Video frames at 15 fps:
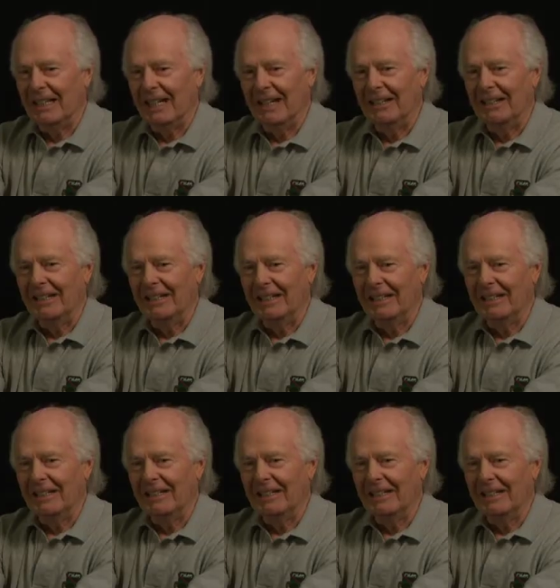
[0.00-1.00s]
down and I
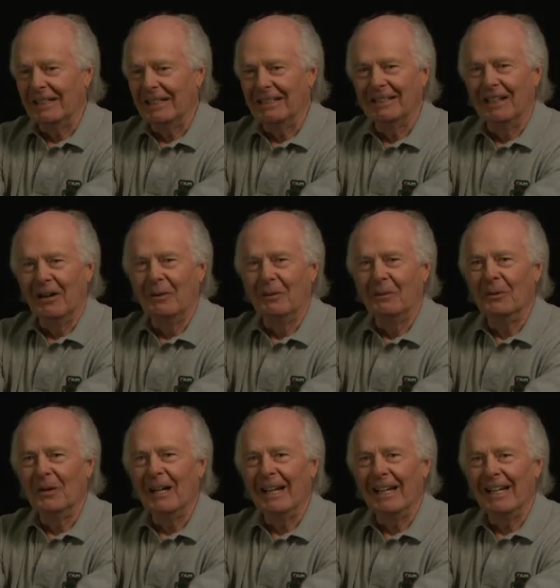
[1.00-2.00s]
thought, no
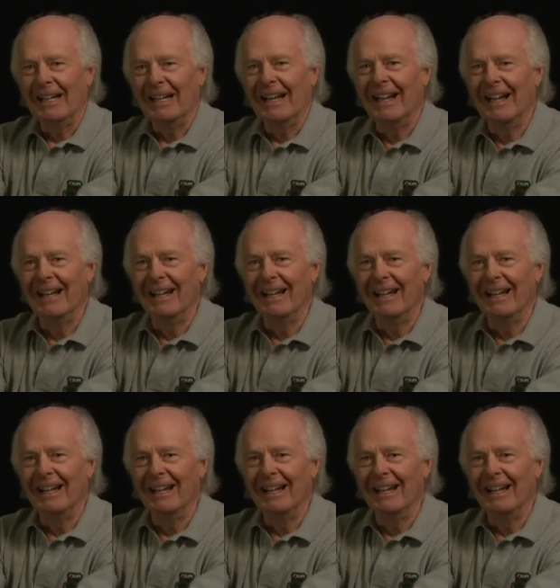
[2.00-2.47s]
way,